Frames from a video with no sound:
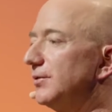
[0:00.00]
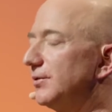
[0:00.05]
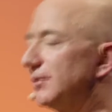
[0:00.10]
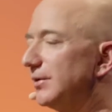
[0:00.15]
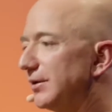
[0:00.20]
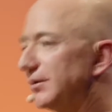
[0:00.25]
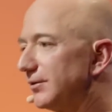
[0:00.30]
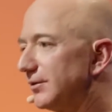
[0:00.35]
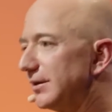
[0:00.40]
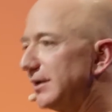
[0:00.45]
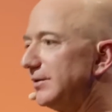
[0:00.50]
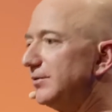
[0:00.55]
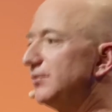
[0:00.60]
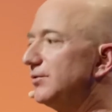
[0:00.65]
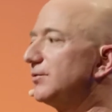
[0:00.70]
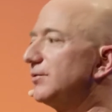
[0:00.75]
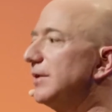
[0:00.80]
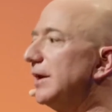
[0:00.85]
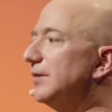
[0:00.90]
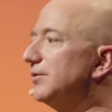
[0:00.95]

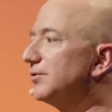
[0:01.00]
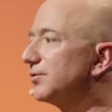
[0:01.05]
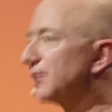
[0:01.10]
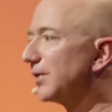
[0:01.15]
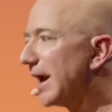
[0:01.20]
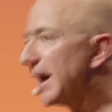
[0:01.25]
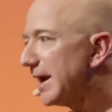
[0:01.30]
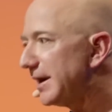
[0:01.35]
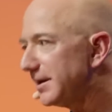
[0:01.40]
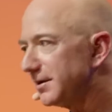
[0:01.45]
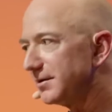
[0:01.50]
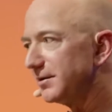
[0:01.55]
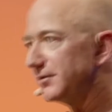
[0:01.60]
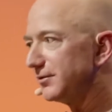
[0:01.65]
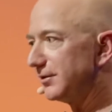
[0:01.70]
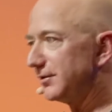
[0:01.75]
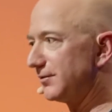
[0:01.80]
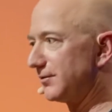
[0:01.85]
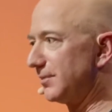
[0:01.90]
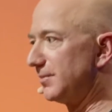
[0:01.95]
they drain
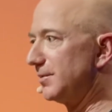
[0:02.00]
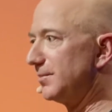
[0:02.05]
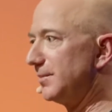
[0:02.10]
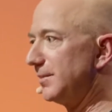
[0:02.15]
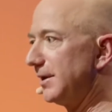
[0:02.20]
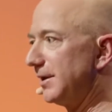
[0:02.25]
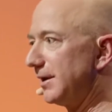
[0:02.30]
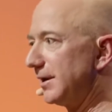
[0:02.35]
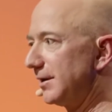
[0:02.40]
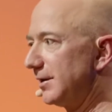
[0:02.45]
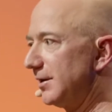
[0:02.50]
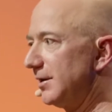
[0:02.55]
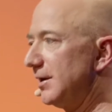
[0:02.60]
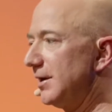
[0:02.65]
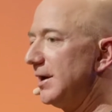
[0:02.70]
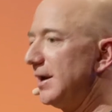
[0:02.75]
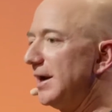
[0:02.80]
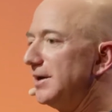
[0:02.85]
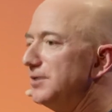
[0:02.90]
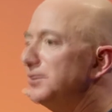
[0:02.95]
energy from the meeting.
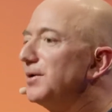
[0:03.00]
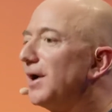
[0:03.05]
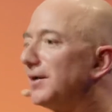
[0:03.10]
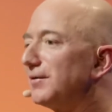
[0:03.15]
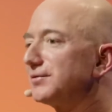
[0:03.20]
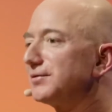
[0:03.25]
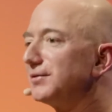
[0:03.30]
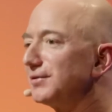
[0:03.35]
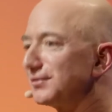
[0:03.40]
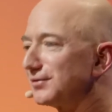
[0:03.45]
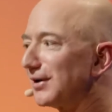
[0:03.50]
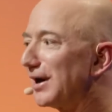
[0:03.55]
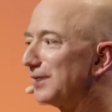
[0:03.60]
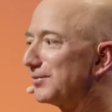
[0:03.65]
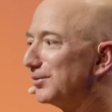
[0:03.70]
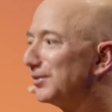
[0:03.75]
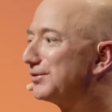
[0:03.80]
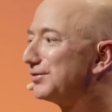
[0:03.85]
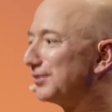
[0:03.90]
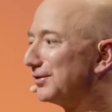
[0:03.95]
And you have to
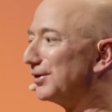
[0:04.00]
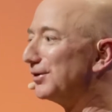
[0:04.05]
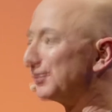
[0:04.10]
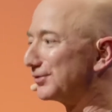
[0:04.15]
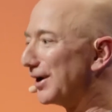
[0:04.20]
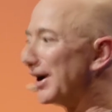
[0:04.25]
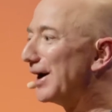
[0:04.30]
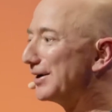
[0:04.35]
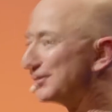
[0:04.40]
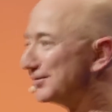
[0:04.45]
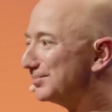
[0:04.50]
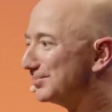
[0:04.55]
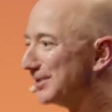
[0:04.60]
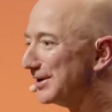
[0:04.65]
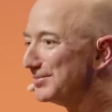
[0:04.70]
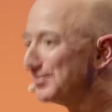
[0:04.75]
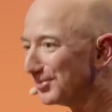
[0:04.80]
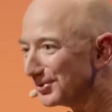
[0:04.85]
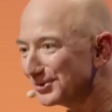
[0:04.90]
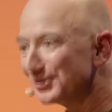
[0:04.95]
decide which of those kinds of
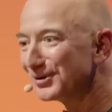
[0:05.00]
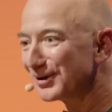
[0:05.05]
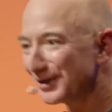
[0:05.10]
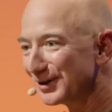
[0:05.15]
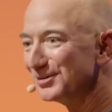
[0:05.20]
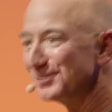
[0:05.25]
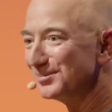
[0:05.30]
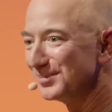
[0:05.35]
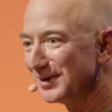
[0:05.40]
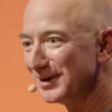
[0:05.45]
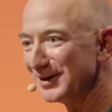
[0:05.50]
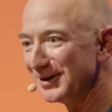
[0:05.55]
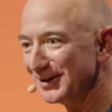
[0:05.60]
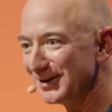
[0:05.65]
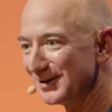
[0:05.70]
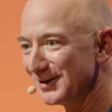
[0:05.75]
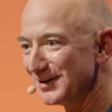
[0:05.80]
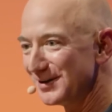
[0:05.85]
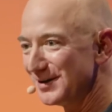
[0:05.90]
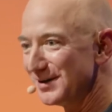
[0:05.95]
people you're going to be.
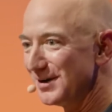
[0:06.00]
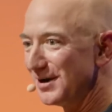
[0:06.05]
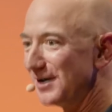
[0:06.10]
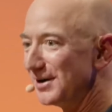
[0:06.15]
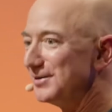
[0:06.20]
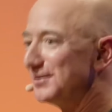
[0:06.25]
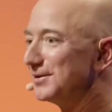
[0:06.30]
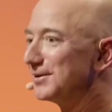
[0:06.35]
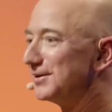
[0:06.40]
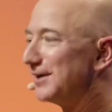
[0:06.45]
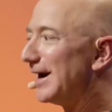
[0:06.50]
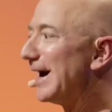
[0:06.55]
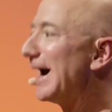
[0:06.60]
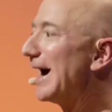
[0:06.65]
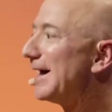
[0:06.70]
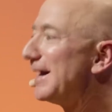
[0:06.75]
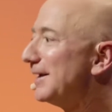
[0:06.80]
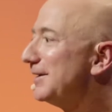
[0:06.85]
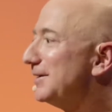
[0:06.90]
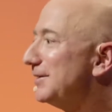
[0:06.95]
Are you going to
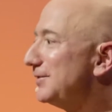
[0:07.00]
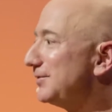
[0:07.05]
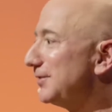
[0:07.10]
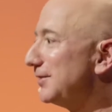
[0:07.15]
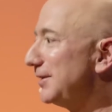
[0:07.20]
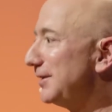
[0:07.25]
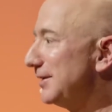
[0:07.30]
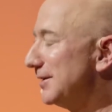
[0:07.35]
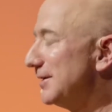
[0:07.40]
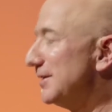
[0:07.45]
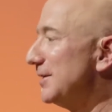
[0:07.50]
add energy?